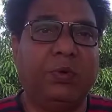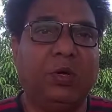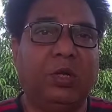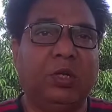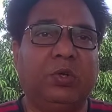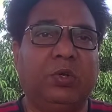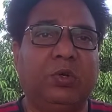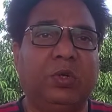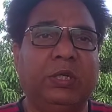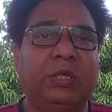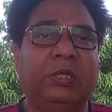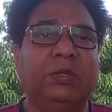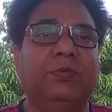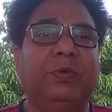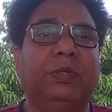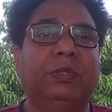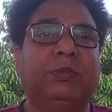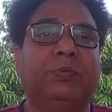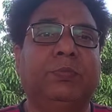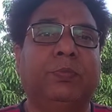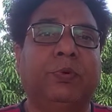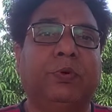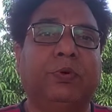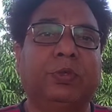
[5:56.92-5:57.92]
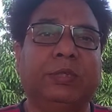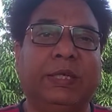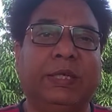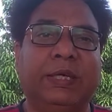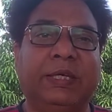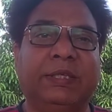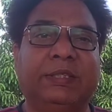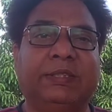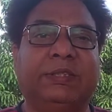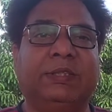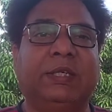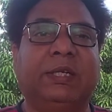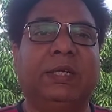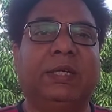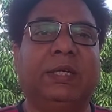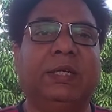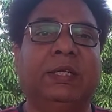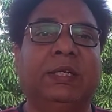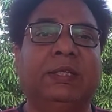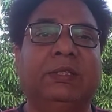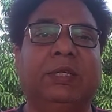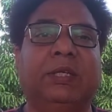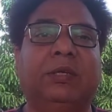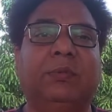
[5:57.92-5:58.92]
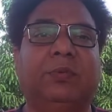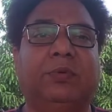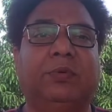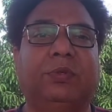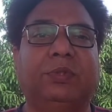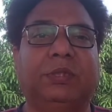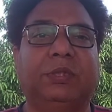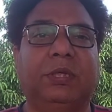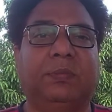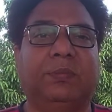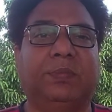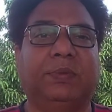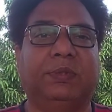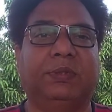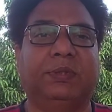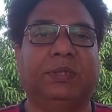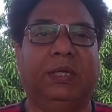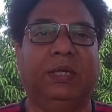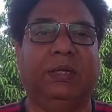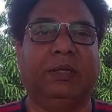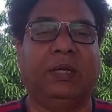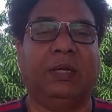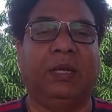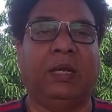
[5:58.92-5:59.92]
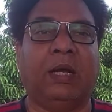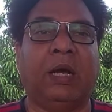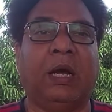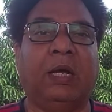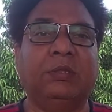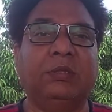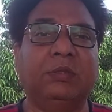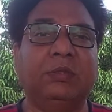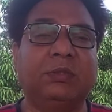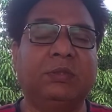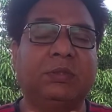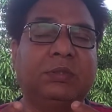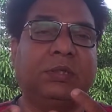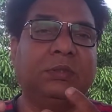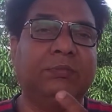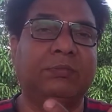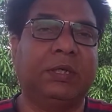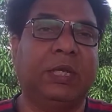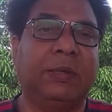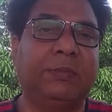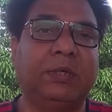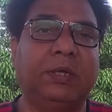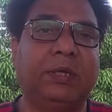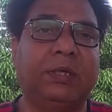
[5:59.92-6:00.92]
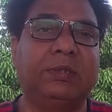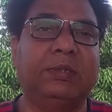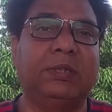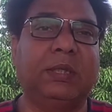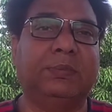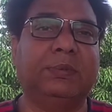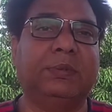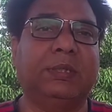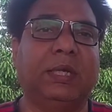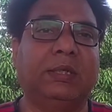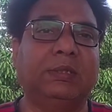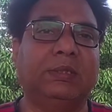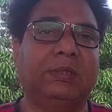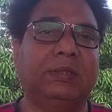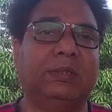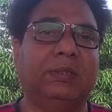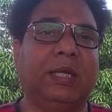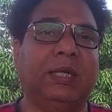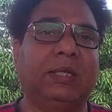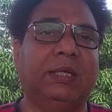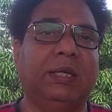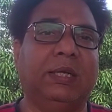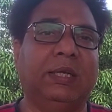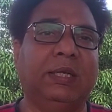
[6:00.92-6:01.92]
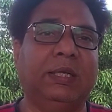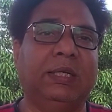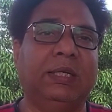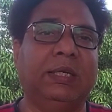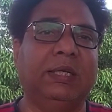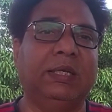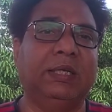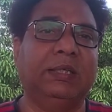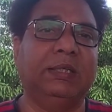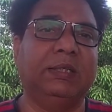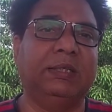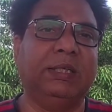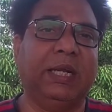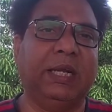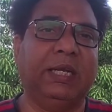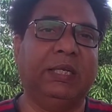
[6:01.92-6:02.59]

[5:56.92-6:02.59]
the molecule in which both ester and ether bonds are present. Other chemical substances like lignin,